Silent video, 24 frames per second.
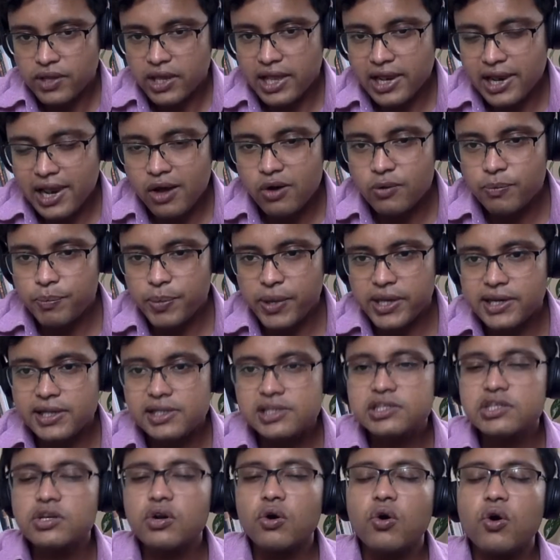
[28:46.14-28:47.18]
allow
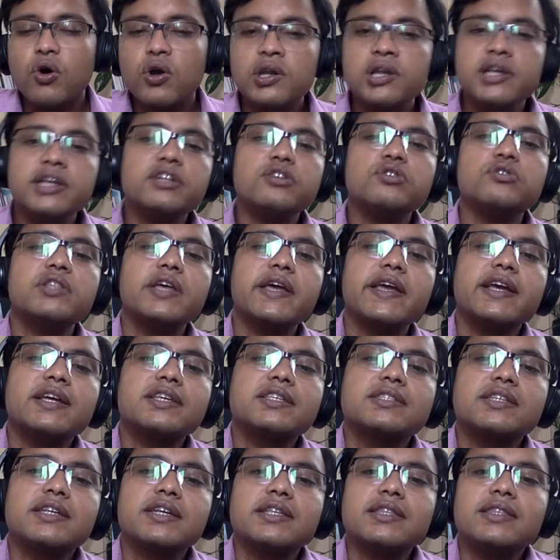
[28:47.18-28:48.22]
penalty only to the
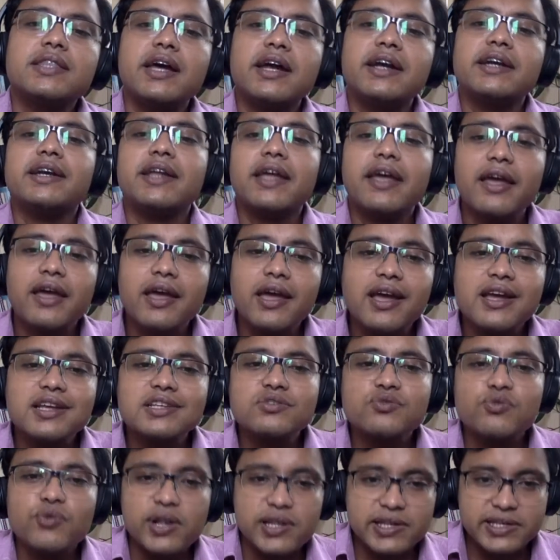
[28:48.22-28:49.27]
extent that
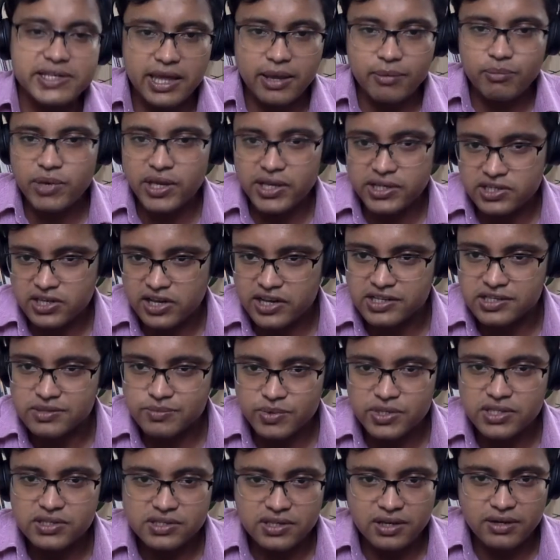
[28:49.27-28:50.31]
actual damage has
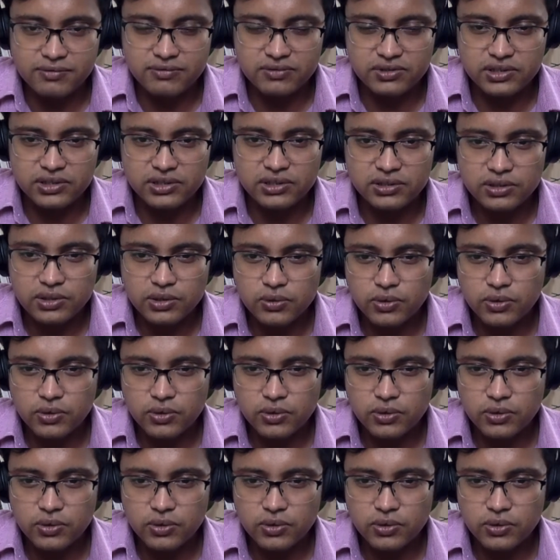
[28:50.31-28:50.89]
been suffered.